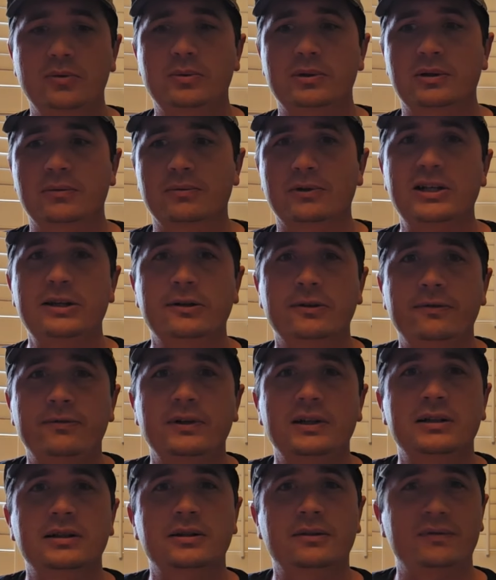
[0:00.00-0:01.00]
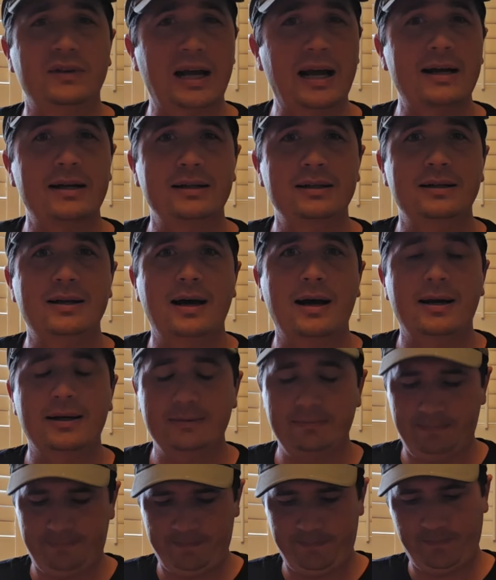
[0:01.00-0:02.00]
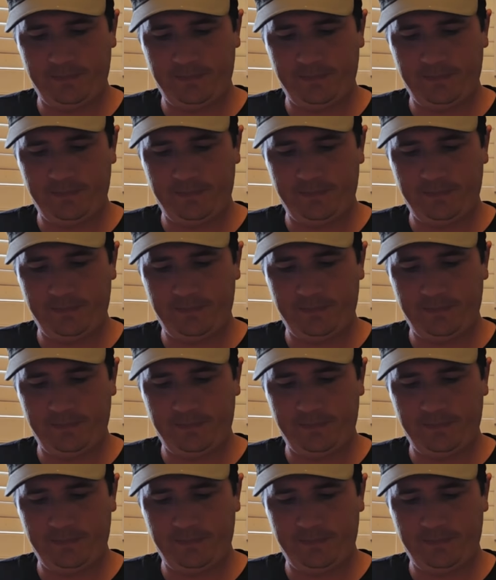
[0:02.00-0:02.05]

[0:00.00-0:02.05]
with a real feel of 99.